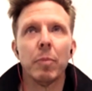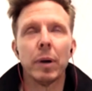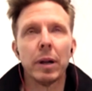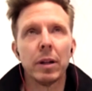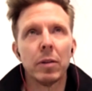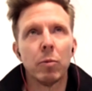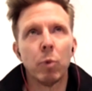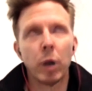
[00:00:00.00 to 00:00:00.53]

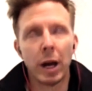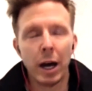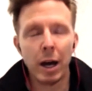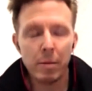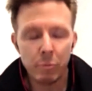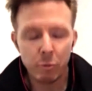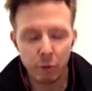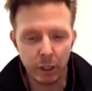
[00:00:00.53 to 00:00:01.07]
But what
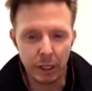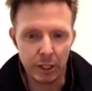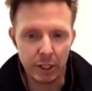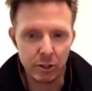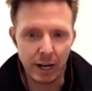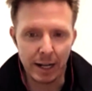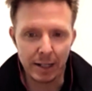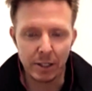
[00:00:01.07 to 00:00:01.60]
I'm really
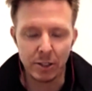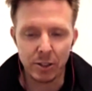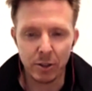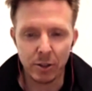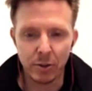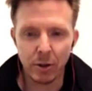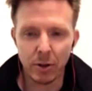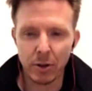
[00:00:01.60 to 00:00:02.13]
attracted
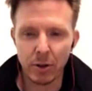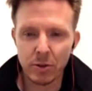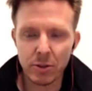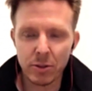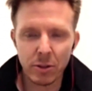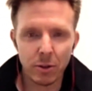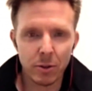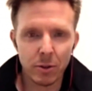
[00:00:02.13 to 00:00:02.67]
to are those
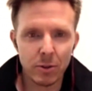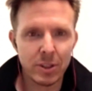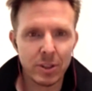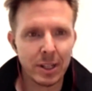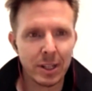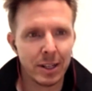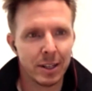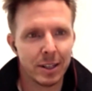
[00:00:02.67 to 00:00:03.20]
souls
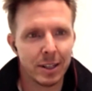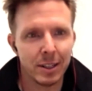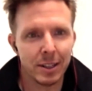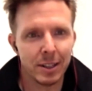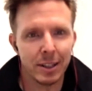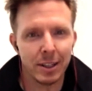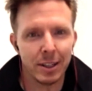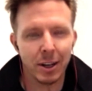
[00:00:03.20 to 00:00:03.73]
that
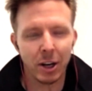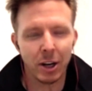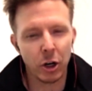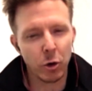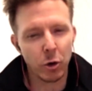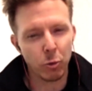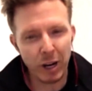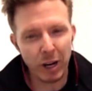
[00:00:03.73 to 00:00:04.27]
are
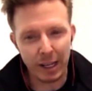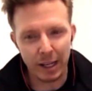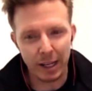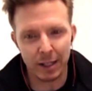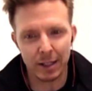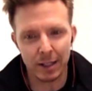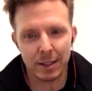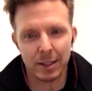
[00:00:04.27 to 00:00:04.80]

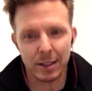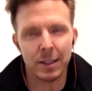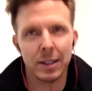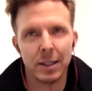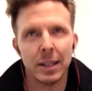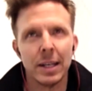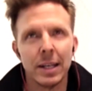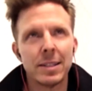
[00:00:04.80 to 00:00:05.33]
gritty.
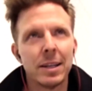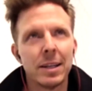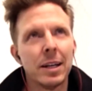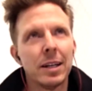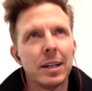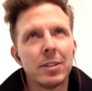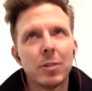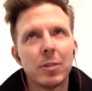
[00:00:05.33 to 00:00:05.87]
It's
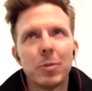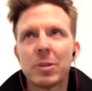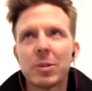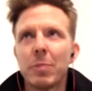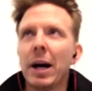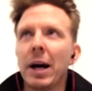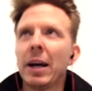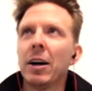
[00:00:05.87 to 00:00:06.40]
uh, it's
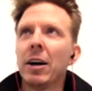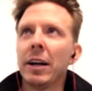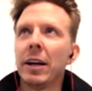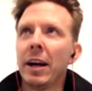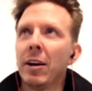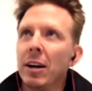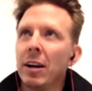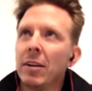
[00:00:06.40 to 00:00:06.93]
almost a bygone
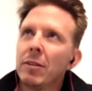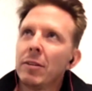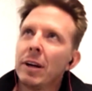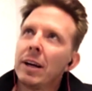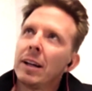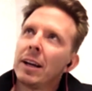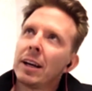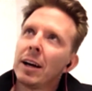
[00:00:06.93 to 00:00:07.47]
era
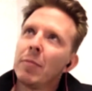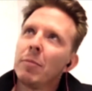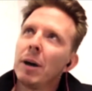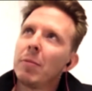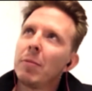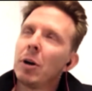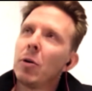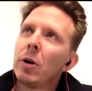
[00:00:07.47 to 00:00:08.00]
right? Like I'm,
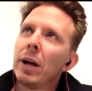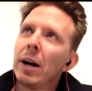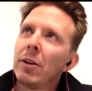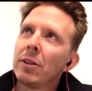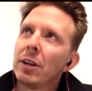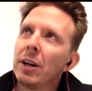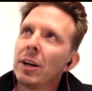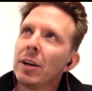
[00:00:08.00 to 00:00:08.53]
I'm going
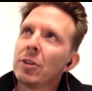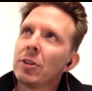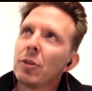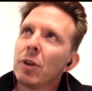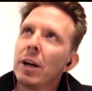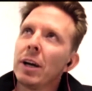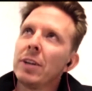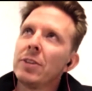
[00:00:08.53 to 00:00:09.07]
out there
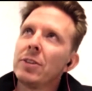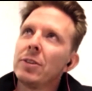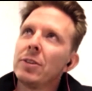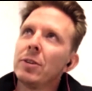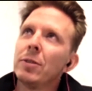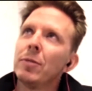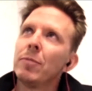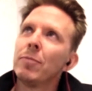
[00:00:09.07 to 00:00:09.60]
trying
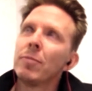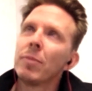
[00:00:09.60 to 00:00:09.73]
to